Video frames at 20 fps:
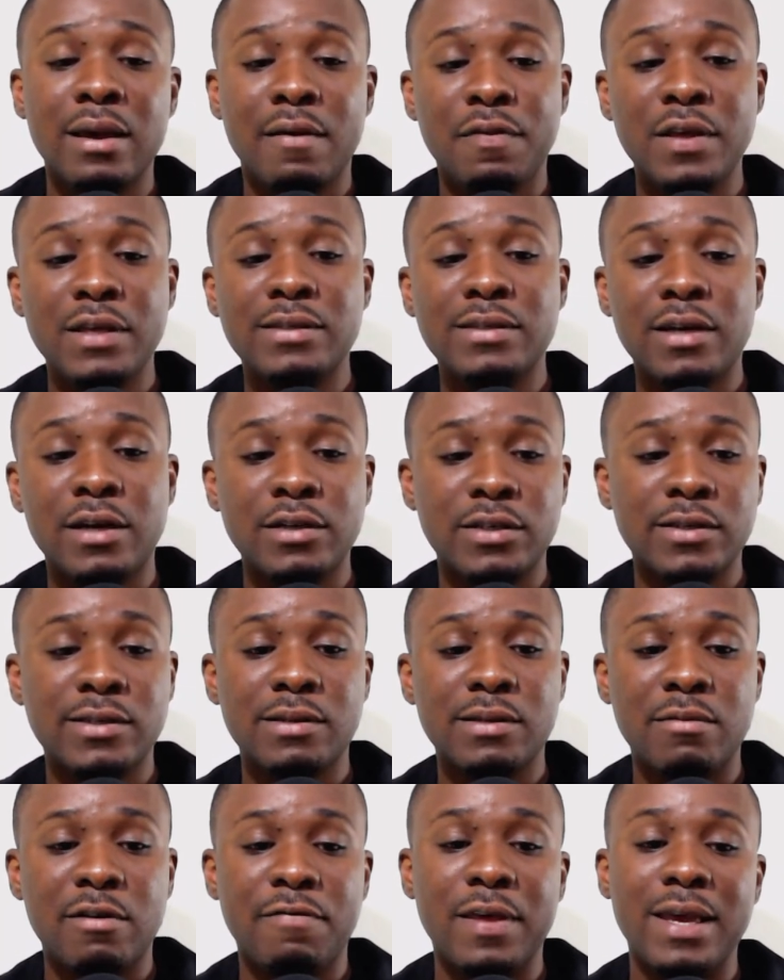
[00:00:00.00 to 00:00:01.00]
These are just
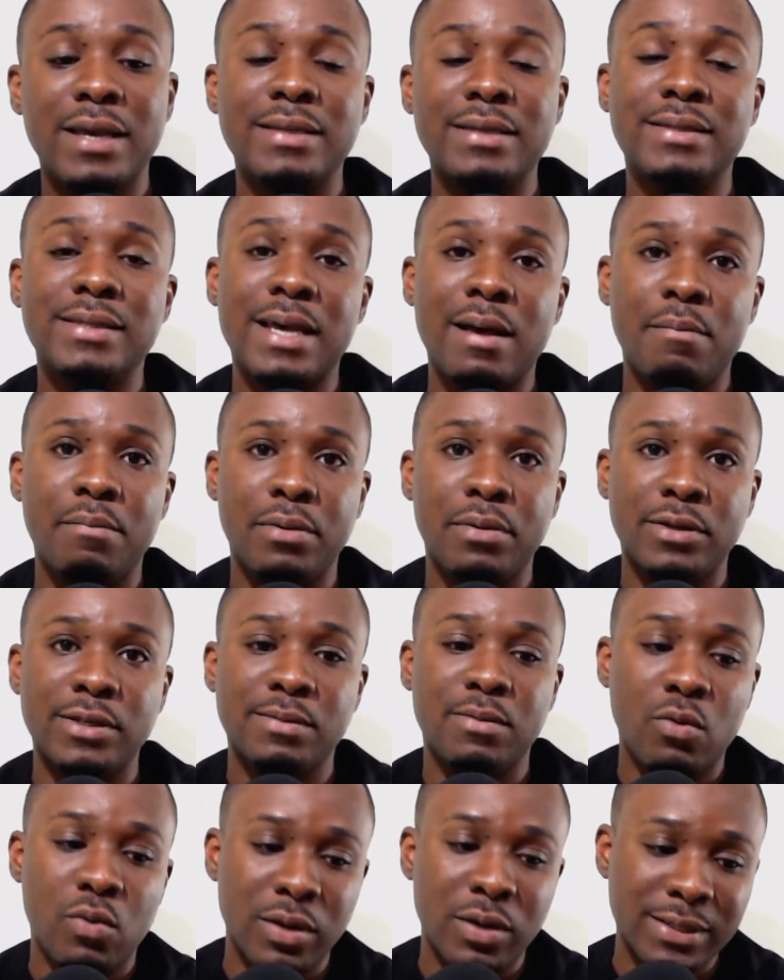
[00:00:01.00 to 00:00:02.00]
some of the examples,
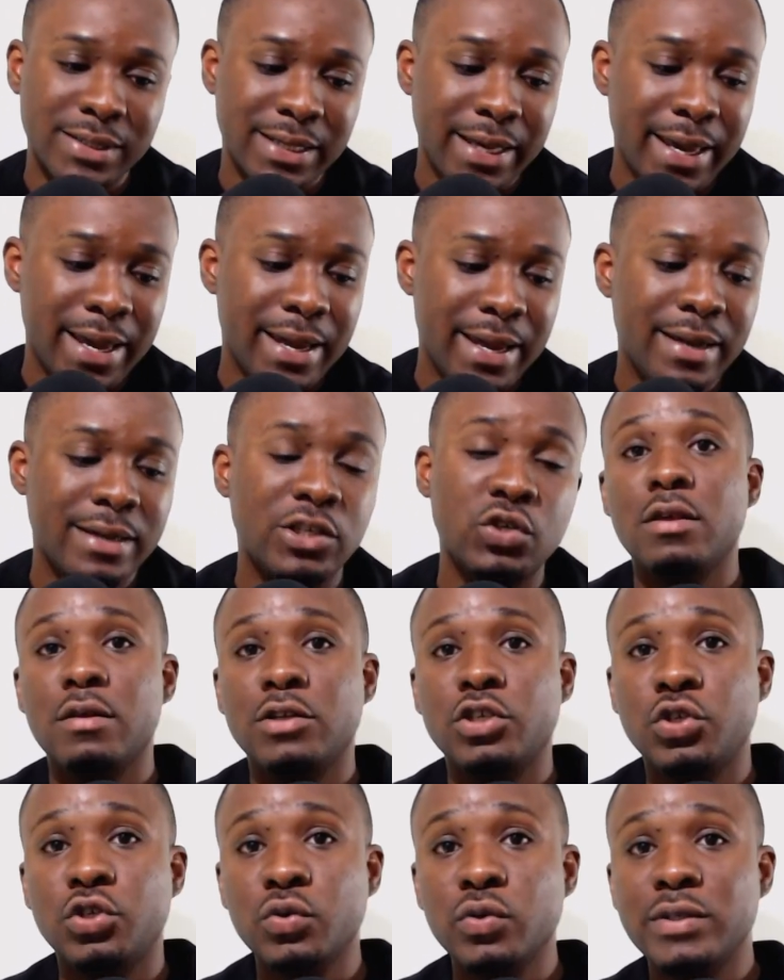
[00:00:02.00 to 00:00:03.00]
but once again,
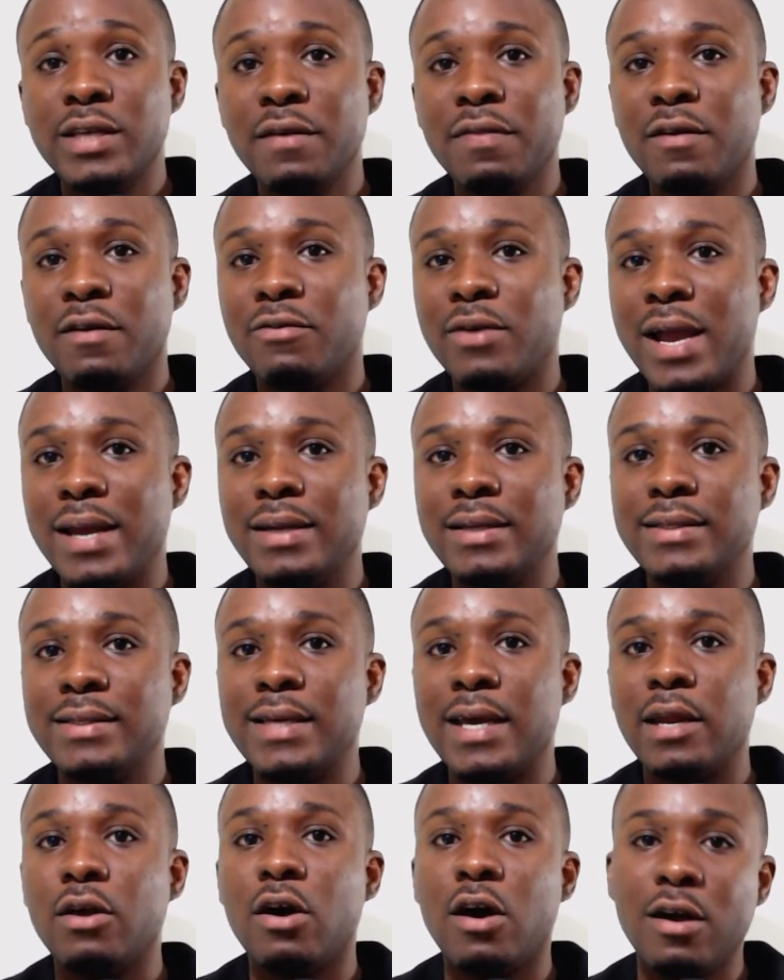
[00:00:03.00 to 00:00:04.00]
choosing the right
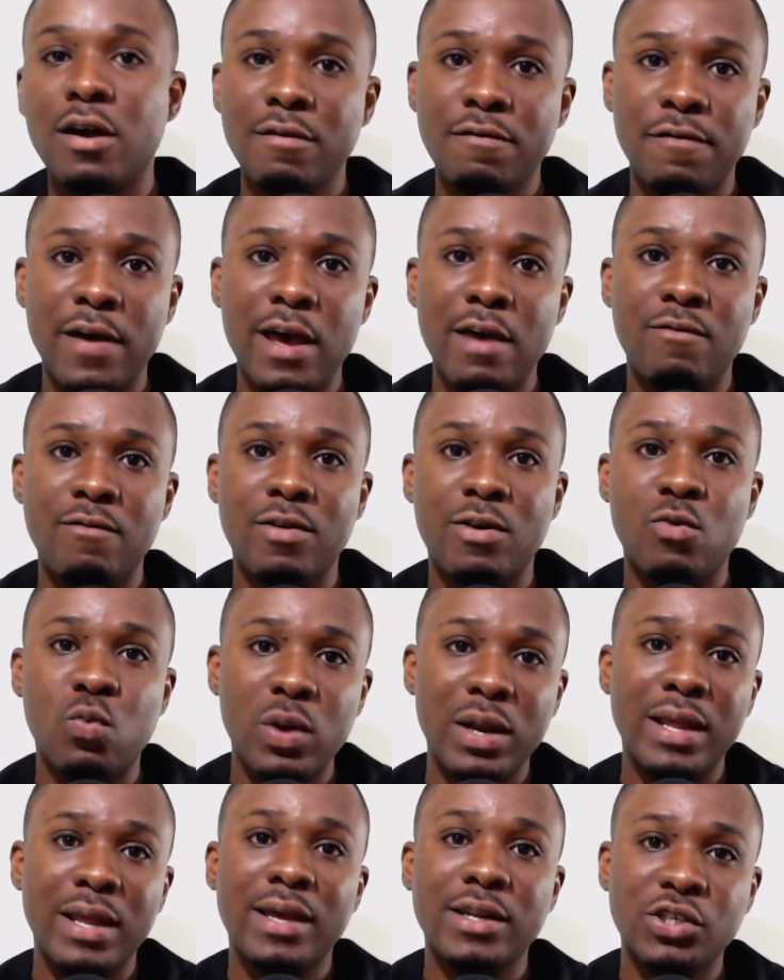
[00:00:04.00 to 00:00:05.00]
design designer on Fiverr
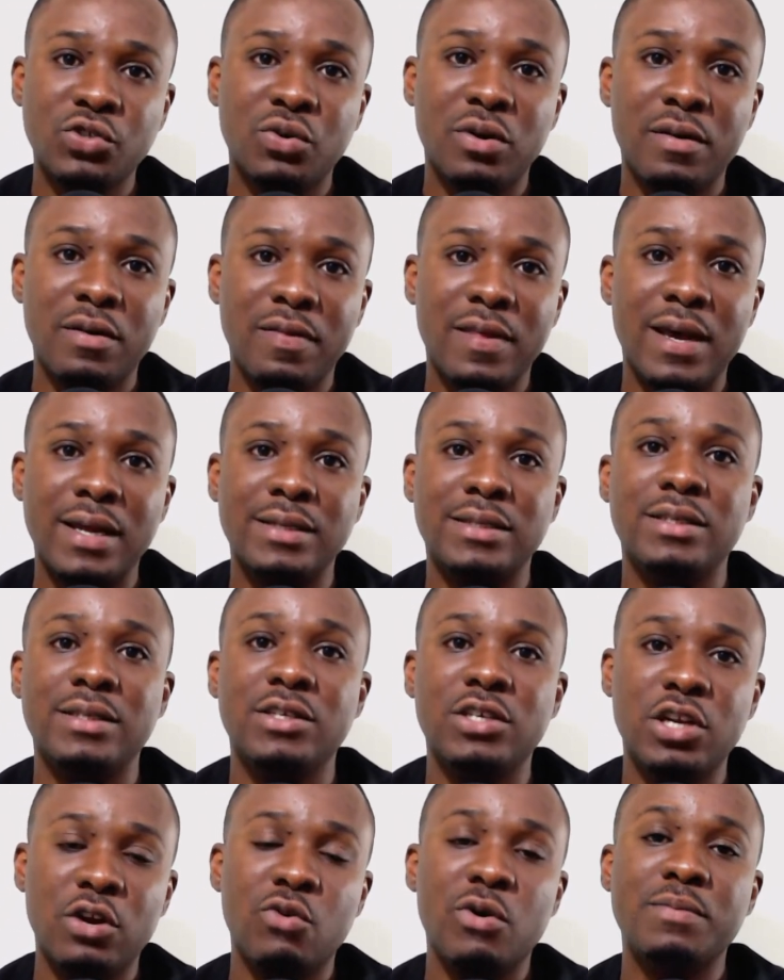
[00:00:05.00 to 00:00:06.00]
will ensure that
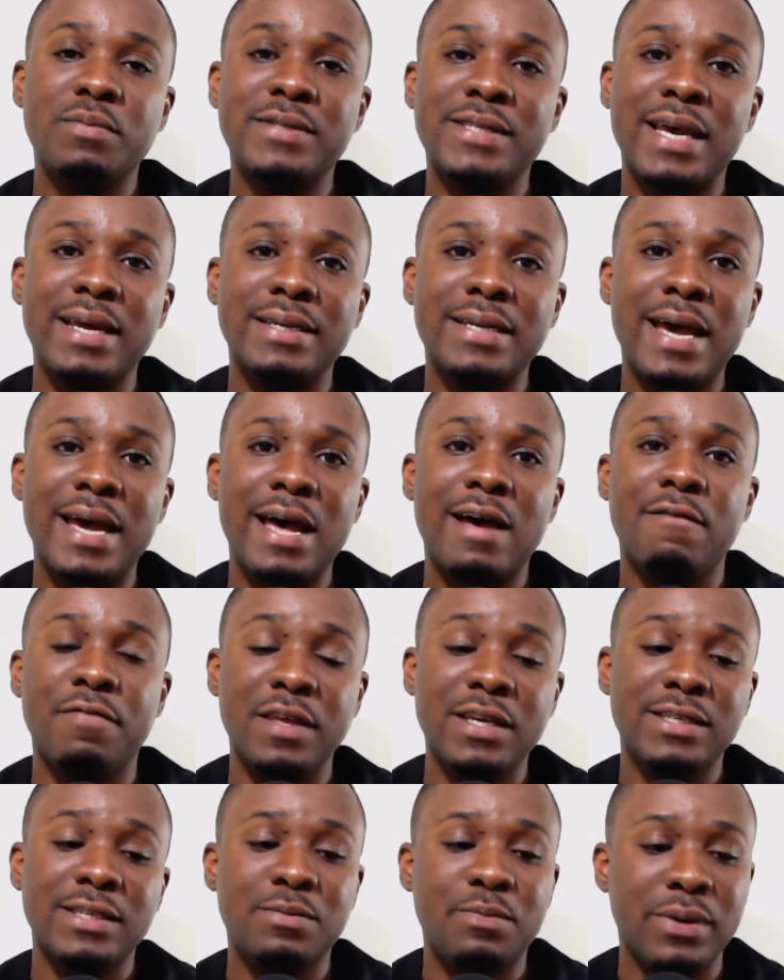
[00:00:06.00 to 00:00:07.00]
your website have
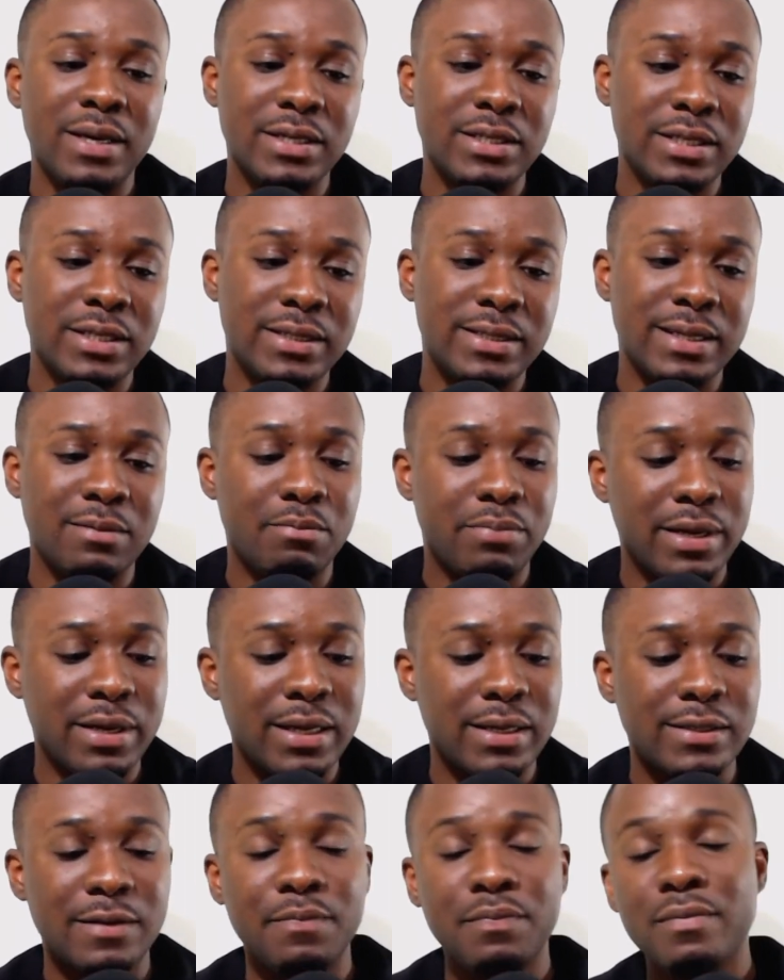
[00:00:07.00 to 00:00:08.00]
these pages in
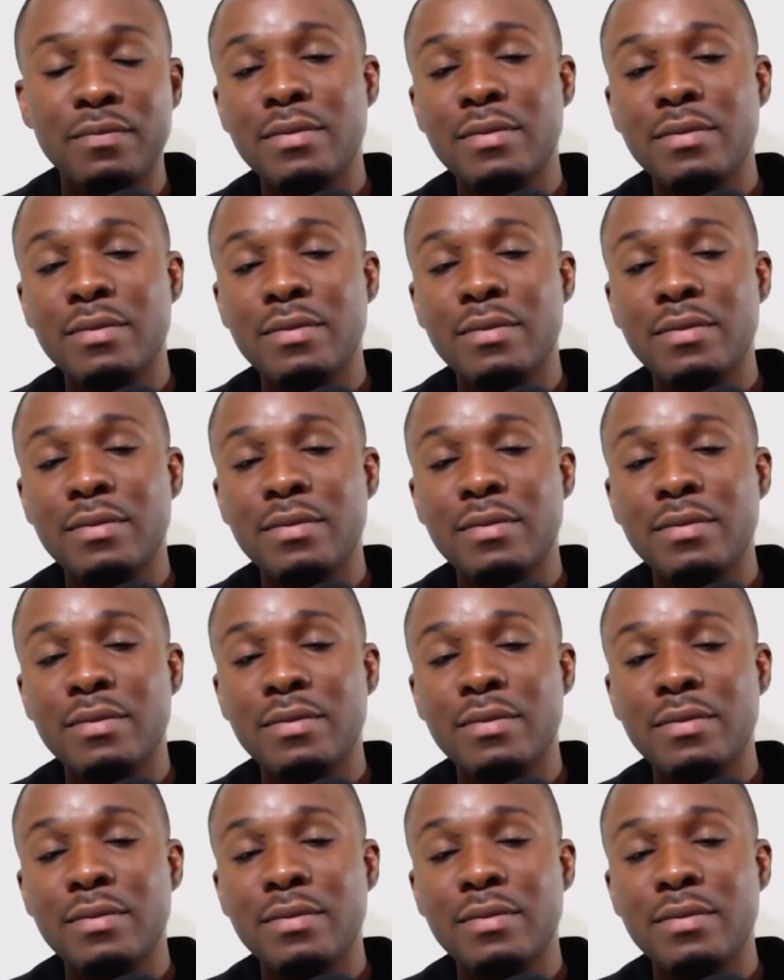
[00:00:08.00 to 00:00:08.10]
place.